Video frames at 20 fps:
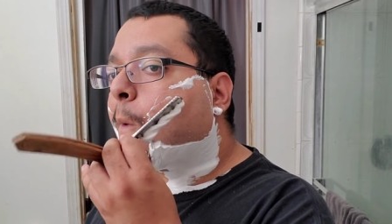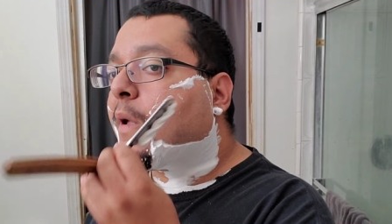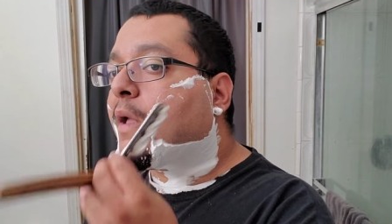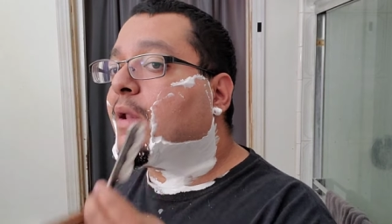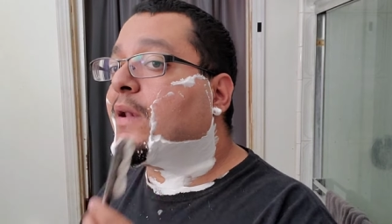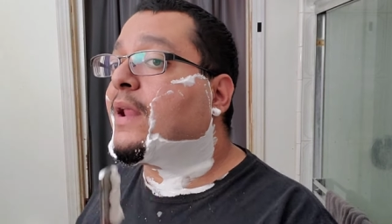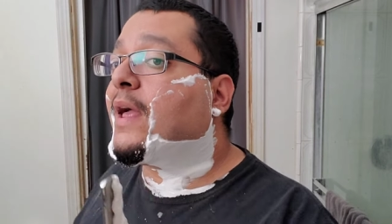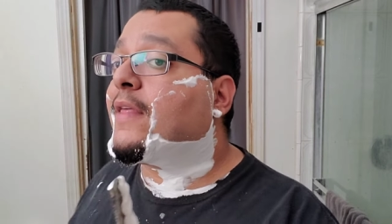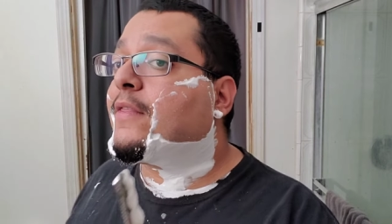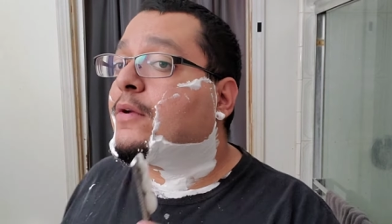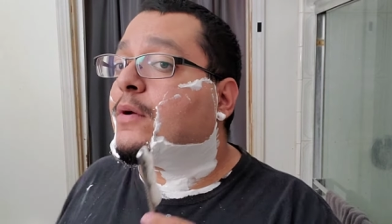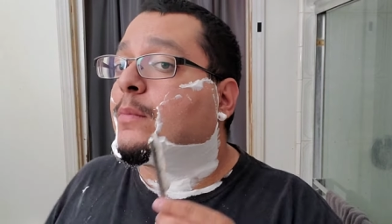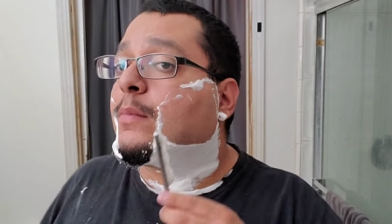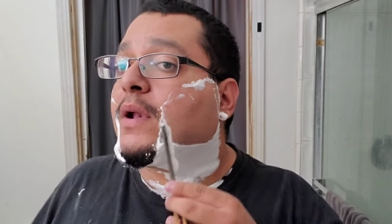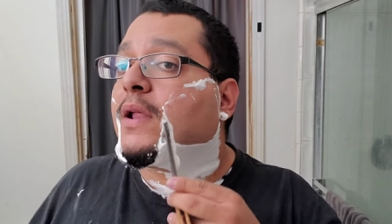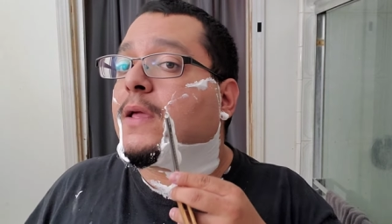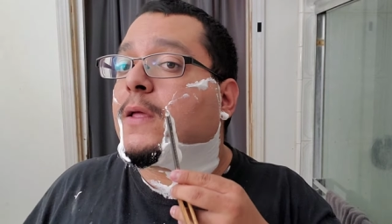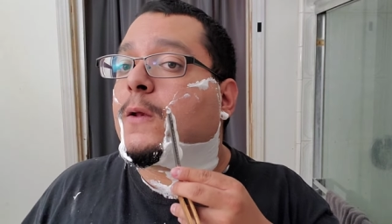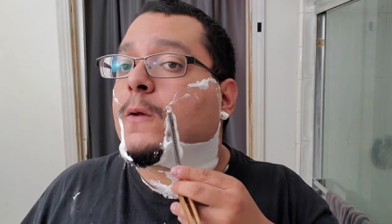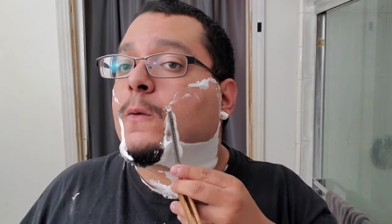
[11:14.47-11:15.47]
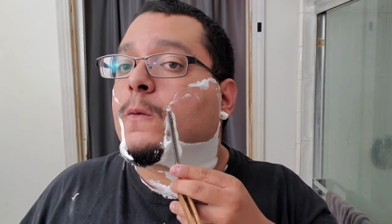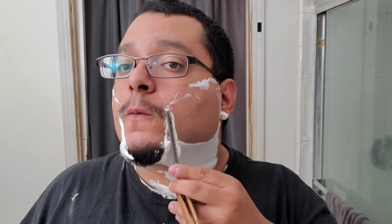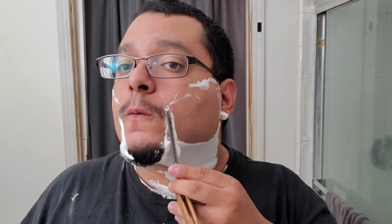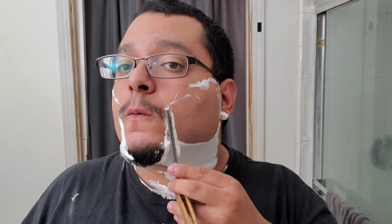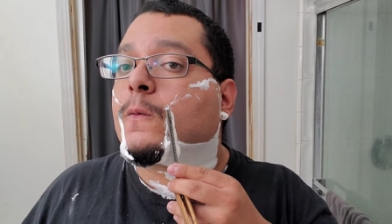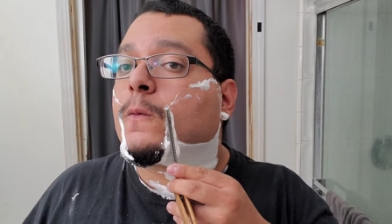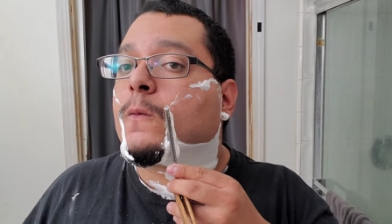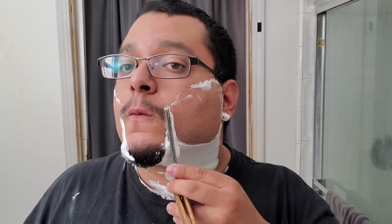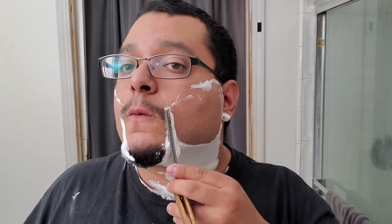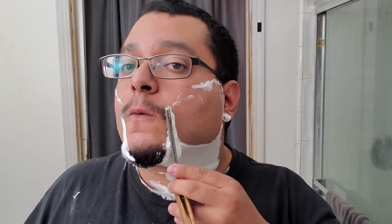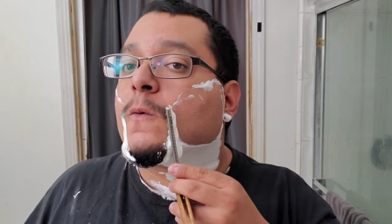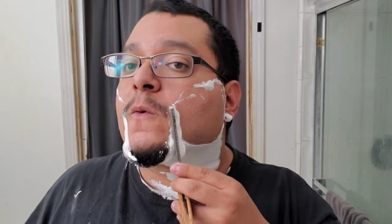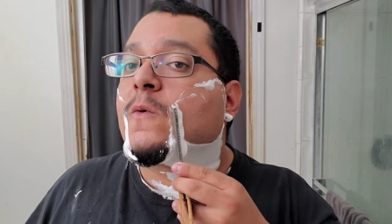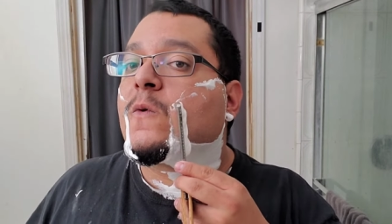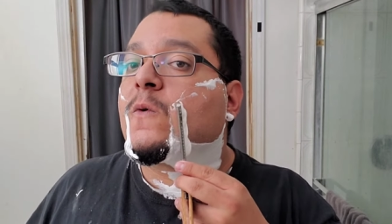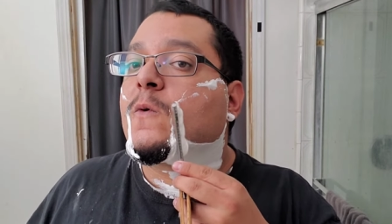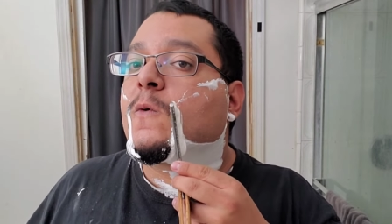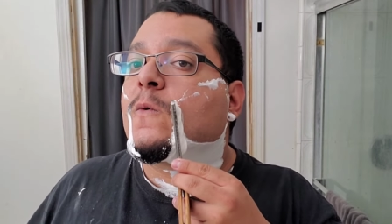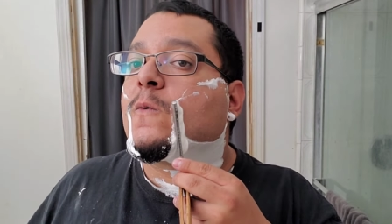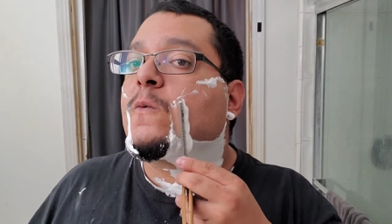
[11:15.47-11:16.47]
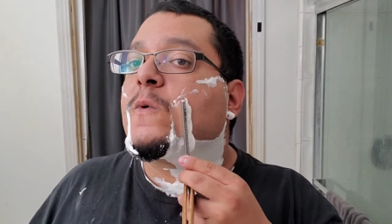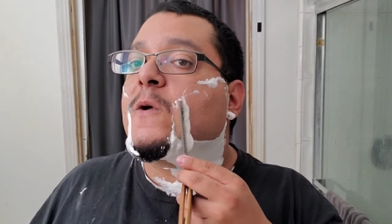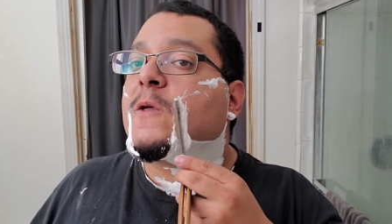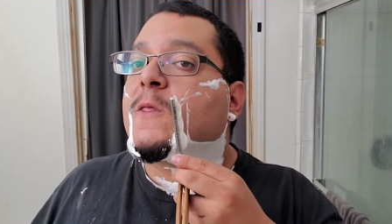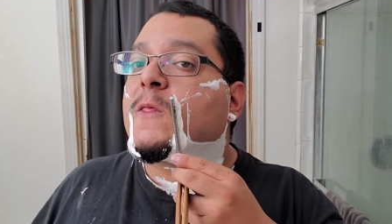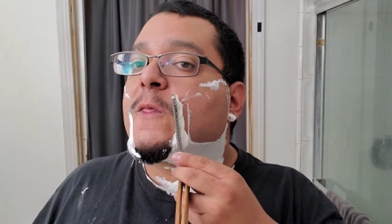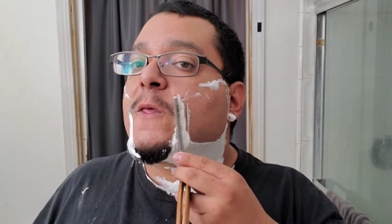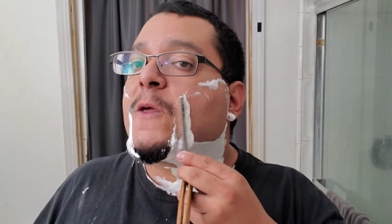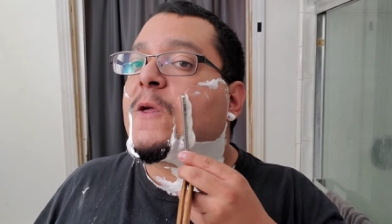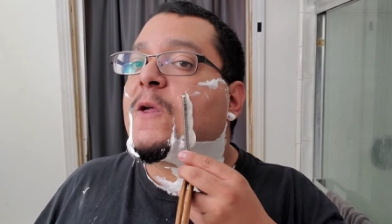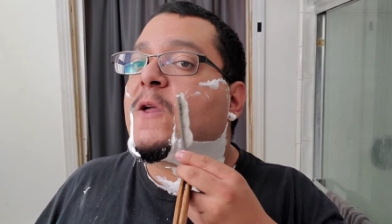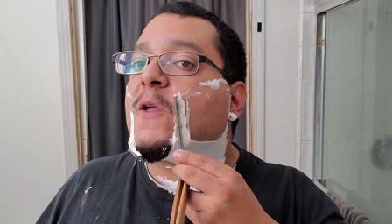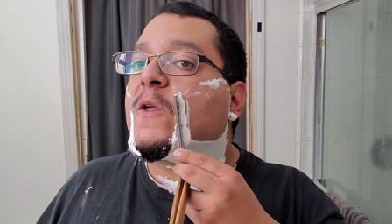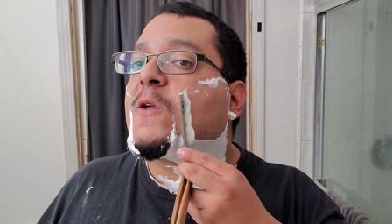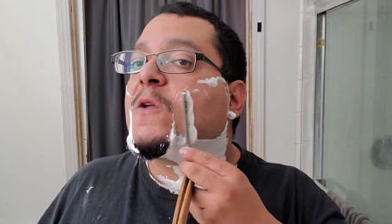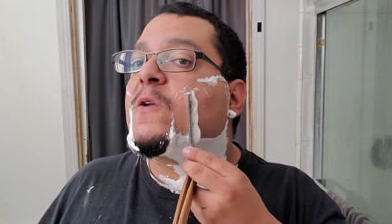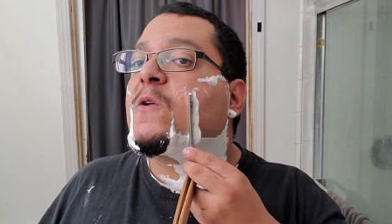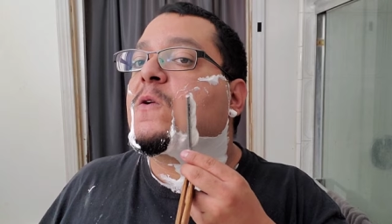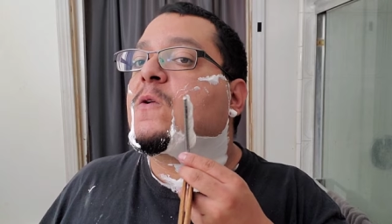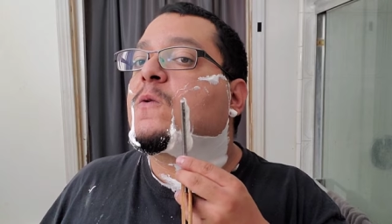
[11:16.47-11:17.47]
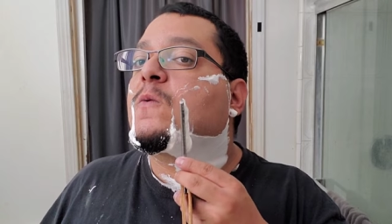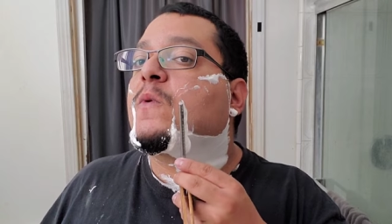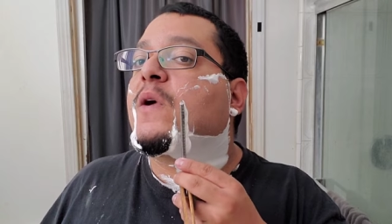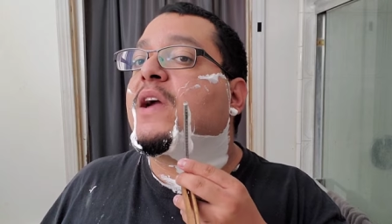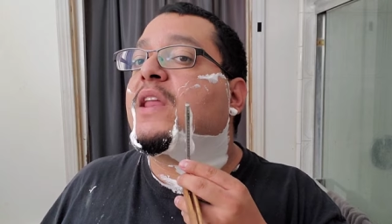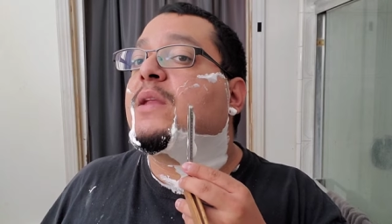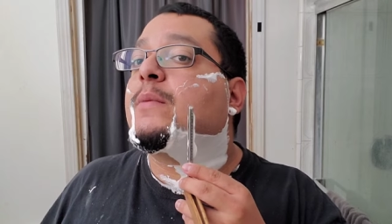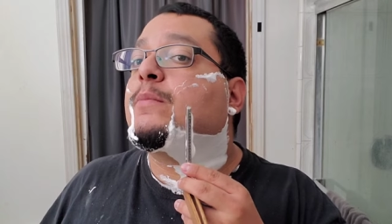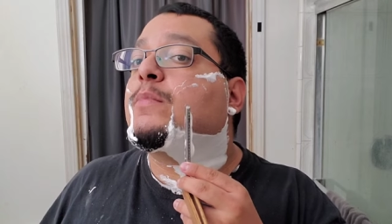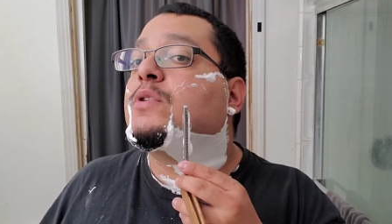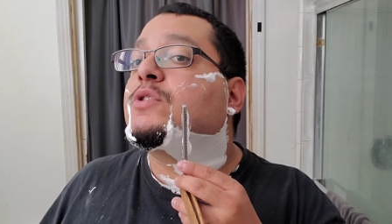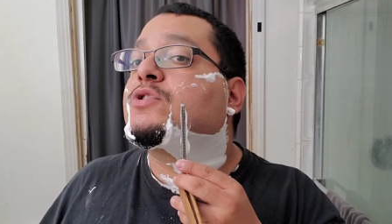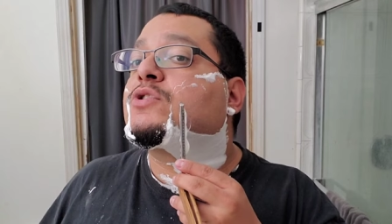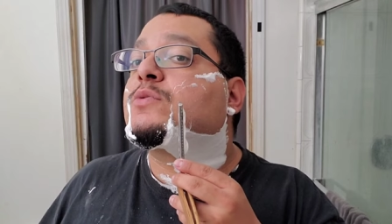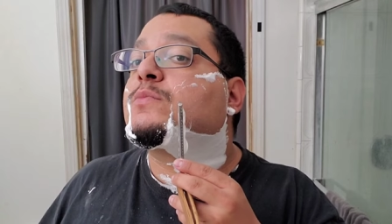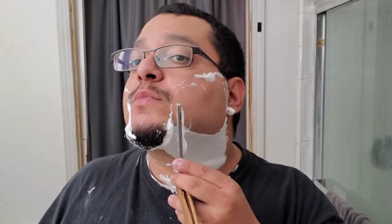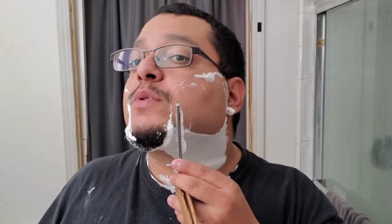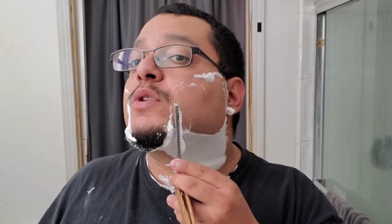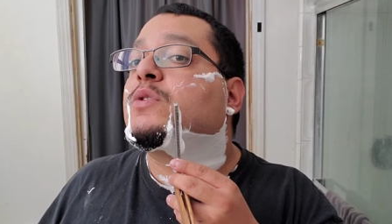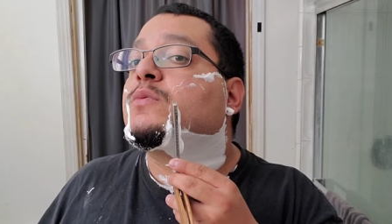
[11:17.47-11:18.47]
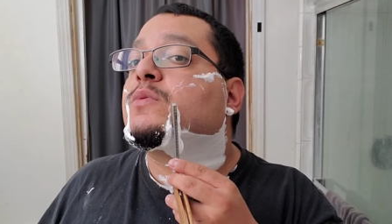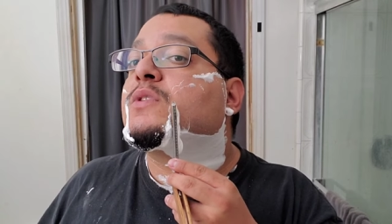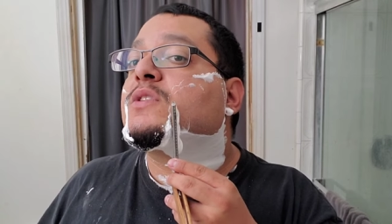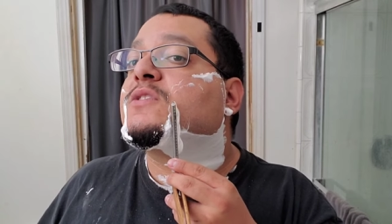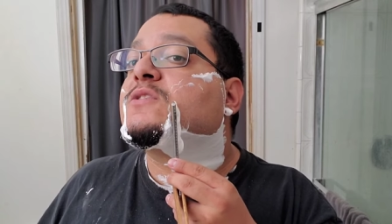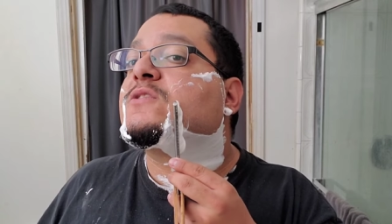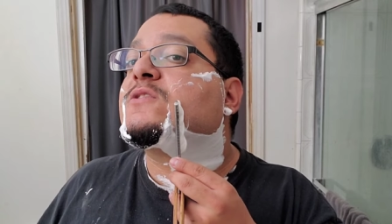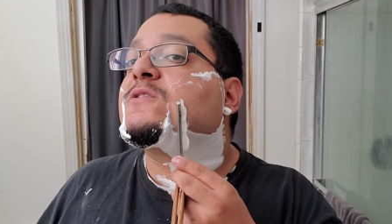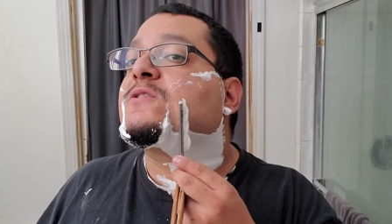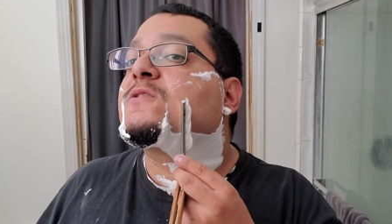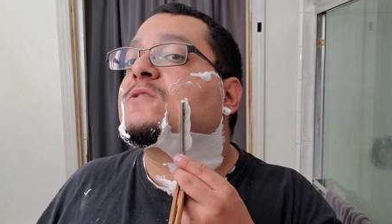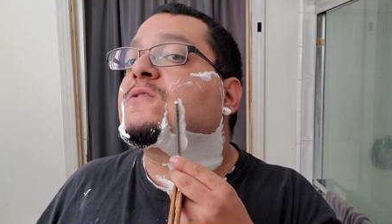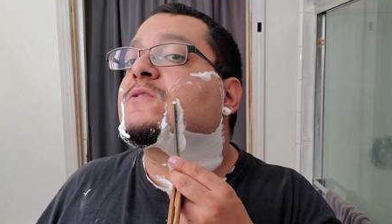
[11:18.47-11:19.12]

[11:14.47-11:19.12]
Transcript: in lather and blade with a Wade and Butcher bowl razor.